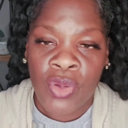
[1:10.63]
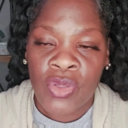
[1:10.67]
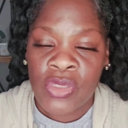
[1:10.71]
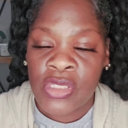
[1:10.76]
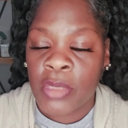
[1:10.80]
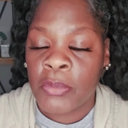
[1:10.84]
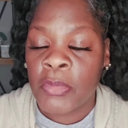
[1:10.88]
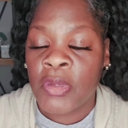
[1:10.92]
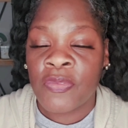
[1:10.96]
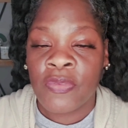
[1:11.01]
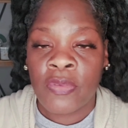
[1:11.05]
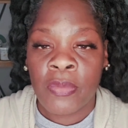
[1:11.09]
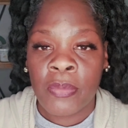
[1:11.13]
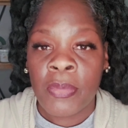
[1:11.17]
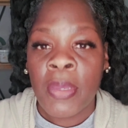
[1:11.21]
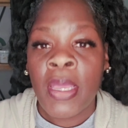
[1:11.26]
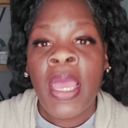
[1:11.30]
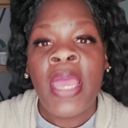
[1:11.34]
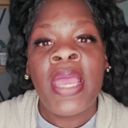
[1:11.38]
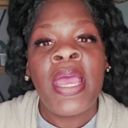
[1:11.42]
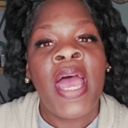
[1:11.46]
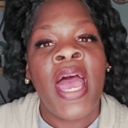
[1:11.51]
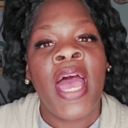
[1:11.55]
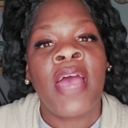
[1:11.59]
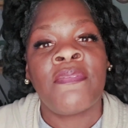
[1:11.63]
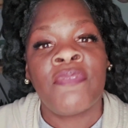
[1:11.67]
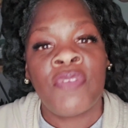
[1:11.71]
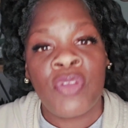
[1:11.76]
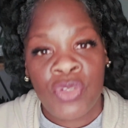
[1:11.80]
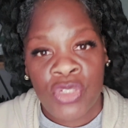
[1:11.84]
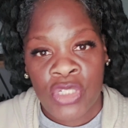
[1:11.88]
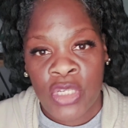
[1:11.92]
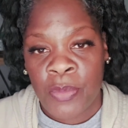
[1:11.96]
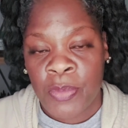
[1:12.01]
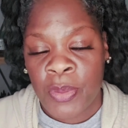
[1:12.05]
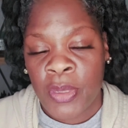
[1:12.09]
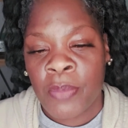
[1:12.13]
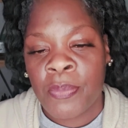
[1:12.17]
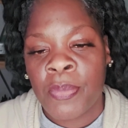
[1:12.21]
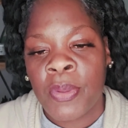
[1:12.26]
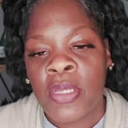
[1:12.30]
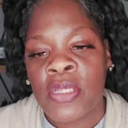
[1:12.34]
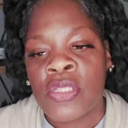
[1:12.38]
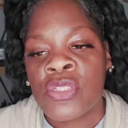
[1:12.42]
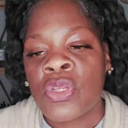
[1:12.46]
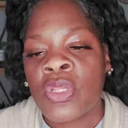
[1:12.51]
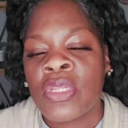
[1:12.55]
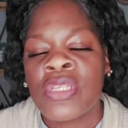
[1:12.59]
Some of them have no shipping,
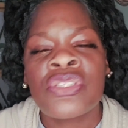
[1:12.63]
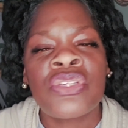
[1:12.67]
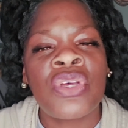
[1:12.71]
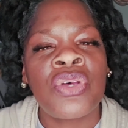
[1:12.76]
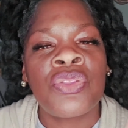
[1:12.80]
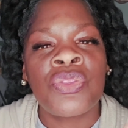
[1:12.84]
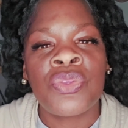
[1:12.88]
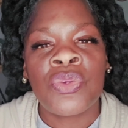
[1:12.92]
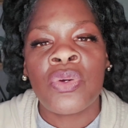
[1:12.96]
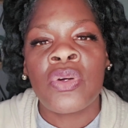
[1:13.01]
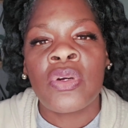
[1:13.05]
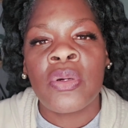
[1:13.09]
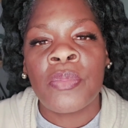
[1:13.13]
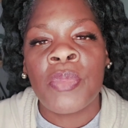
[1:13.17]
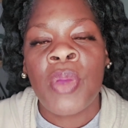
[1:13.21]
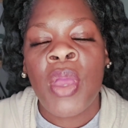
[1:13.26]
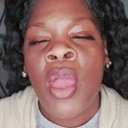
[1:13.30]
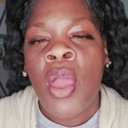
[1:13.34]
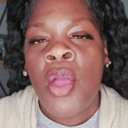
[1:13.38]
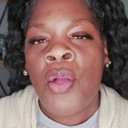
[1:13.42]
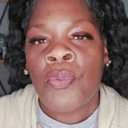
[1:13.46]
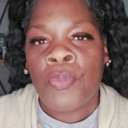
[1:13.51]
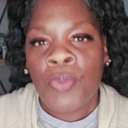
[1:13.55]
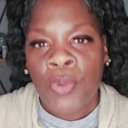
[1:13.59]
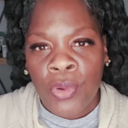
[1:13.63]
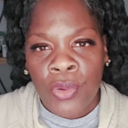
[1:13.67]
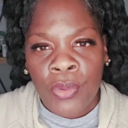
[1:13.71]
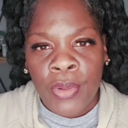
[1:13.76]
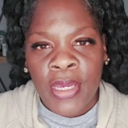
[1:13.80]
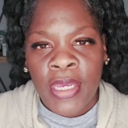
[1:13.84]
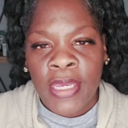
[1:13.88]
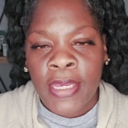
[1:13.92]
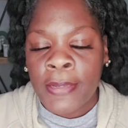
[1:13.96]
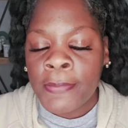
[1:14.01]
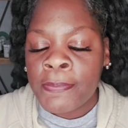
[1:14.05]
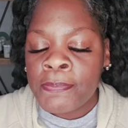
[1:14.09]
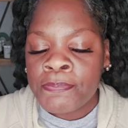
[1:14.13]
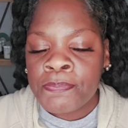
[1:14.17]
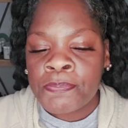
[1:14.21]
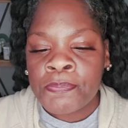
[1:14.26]
but so let's go through them real quick.